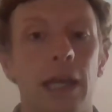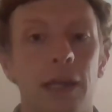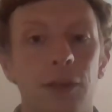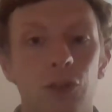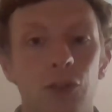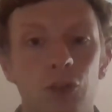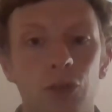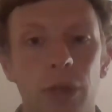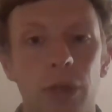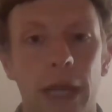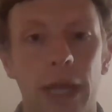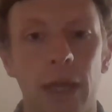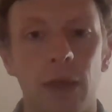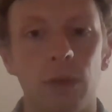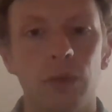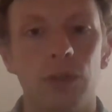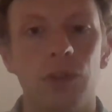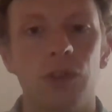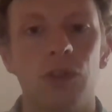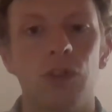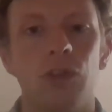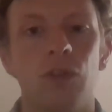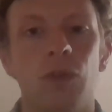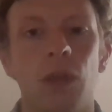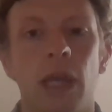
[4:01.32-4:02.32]
and
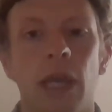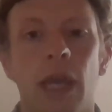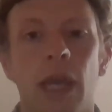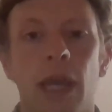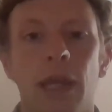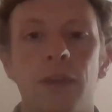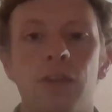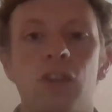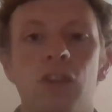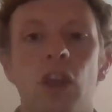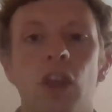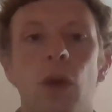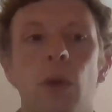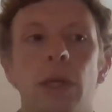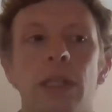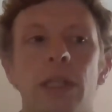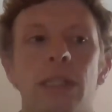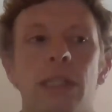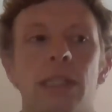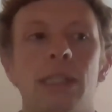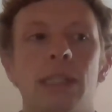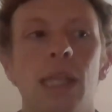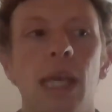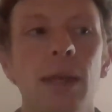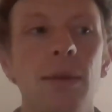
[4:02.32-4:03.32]
droughts. And so at
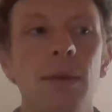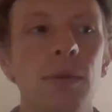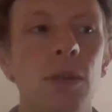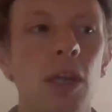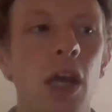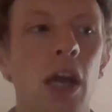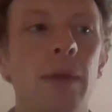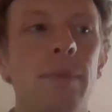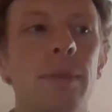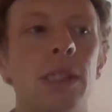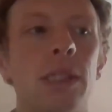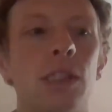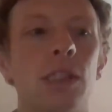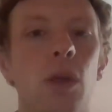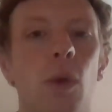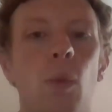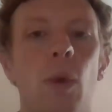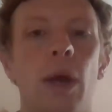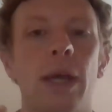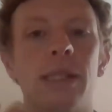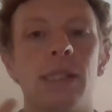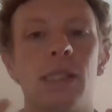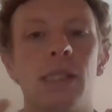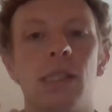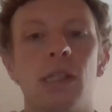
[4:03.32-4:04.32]
the same time as the
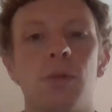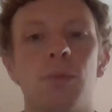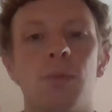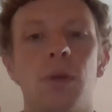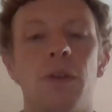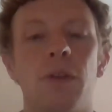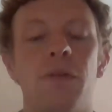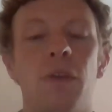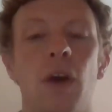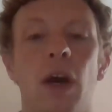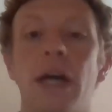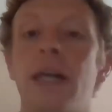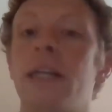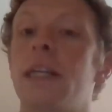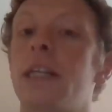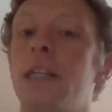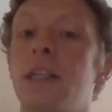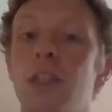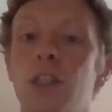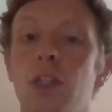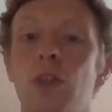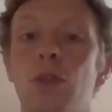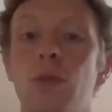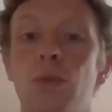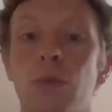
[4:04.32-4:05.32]
West is
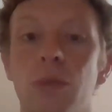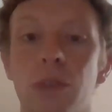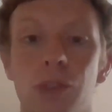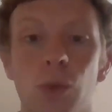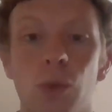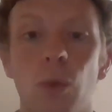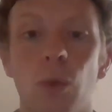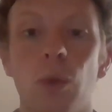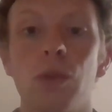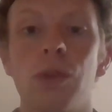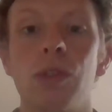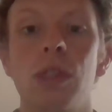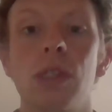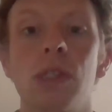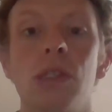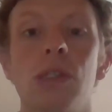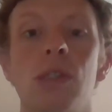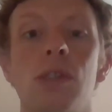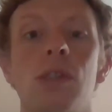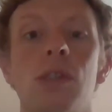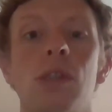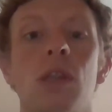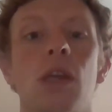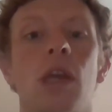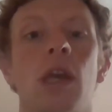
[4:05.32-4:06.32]
providing new
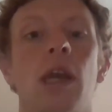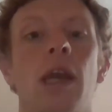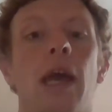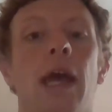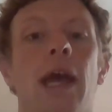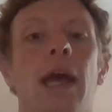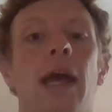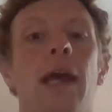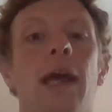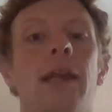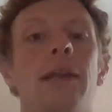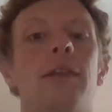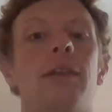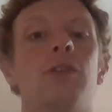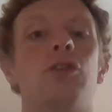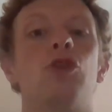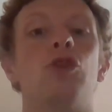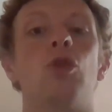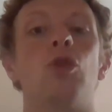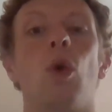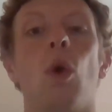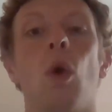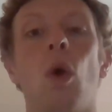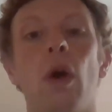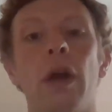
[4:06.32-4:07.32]
resources and
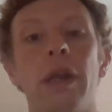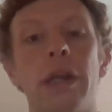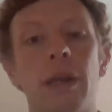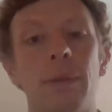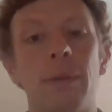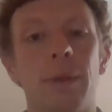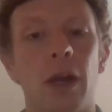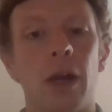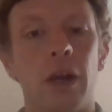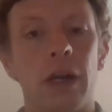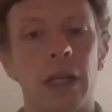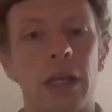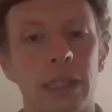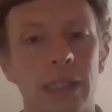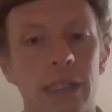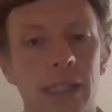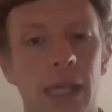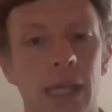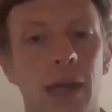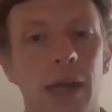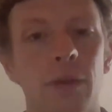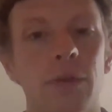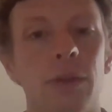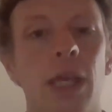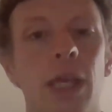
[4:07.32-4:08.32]
drawing Americans
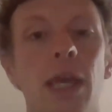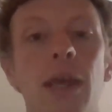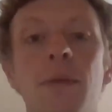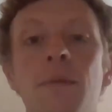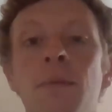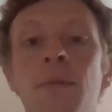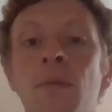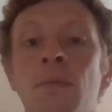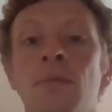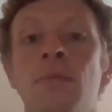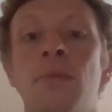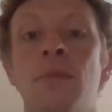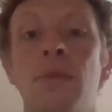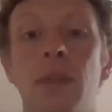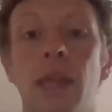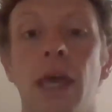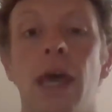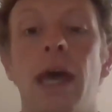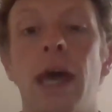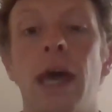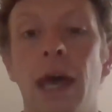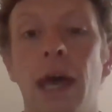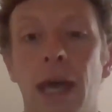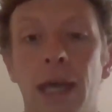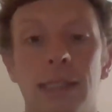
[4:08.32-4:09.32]
out there,
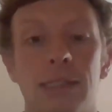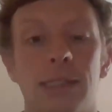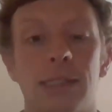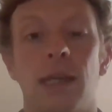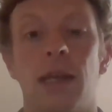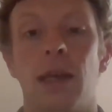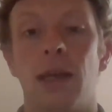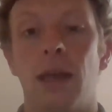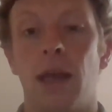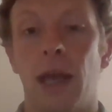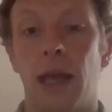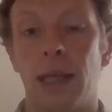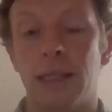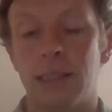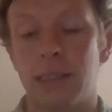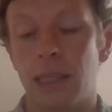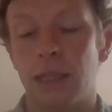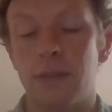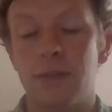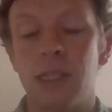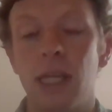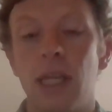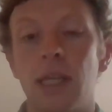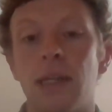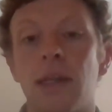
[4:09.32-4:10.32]
as
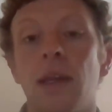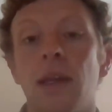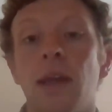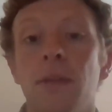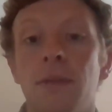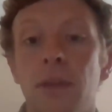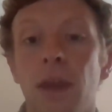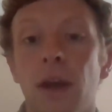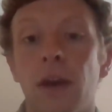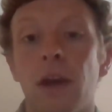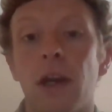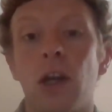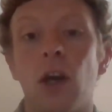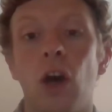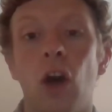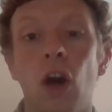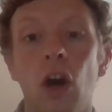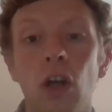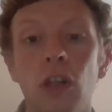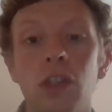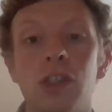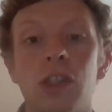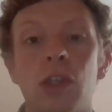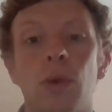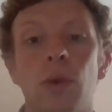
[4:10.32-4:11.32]
I've said, there are
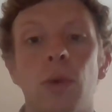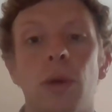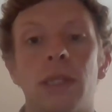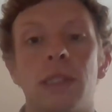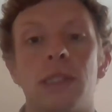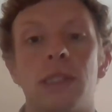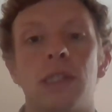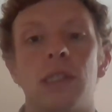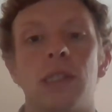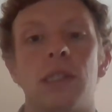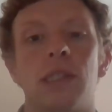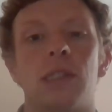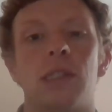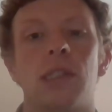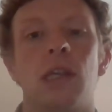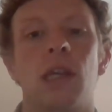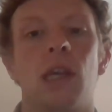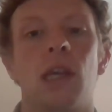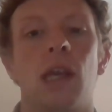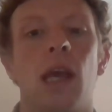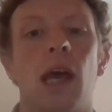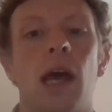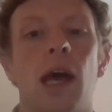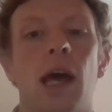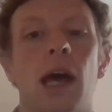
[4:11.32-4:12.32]
consequences
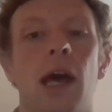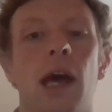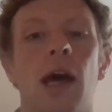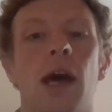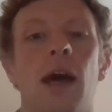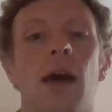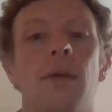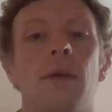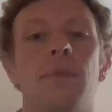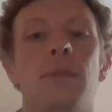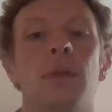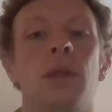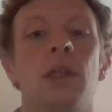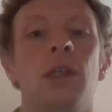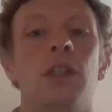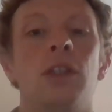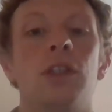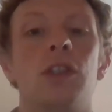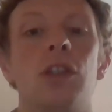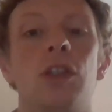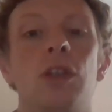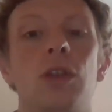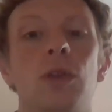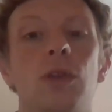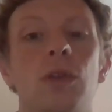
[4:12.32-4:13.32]

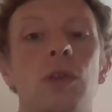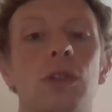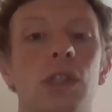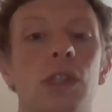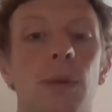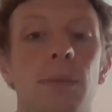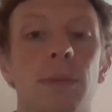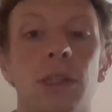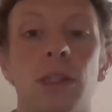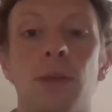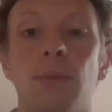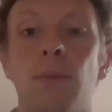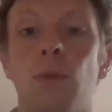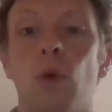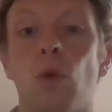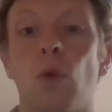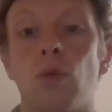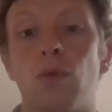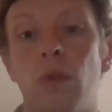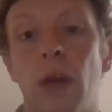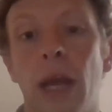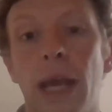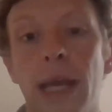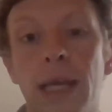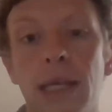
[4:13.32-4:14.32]
to some of the more
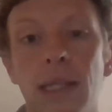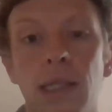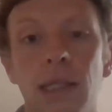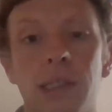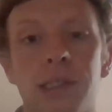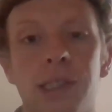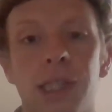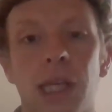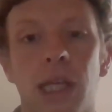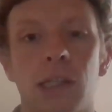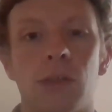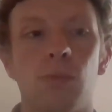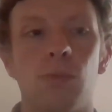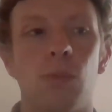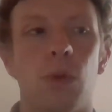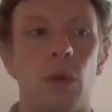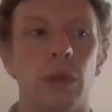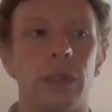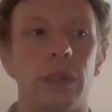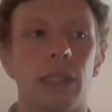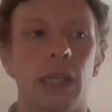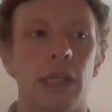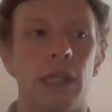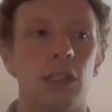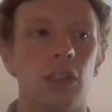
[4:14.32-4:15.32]
reckless
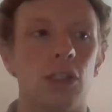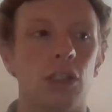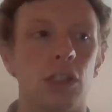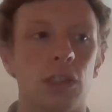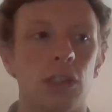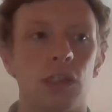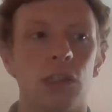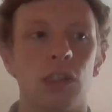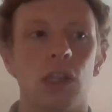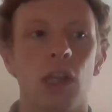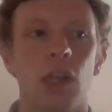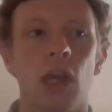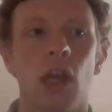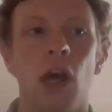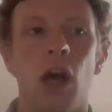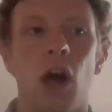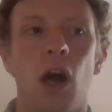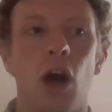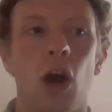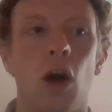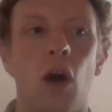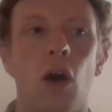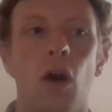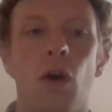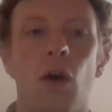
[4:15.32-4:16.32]
exploitations
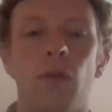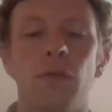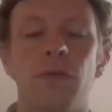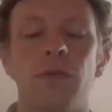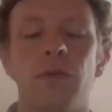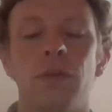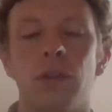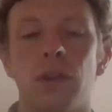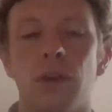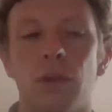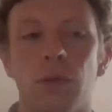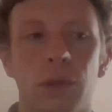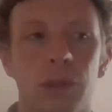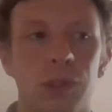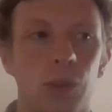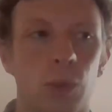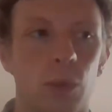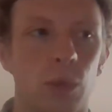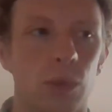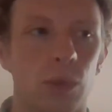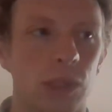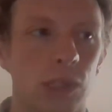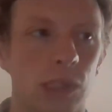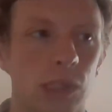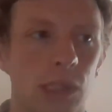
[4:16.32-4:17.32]
of the
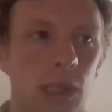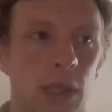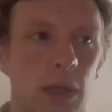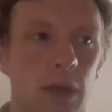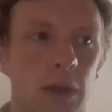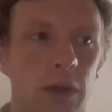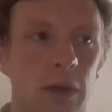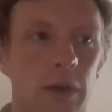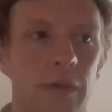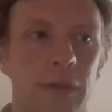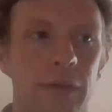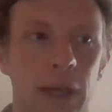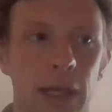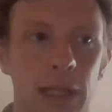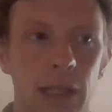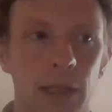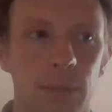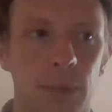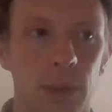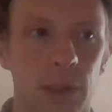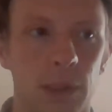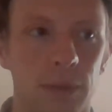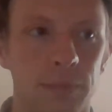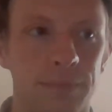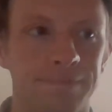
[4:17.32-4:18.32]
resources that are
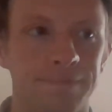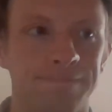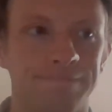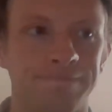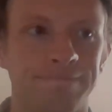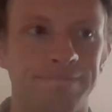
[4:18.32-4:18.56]
available.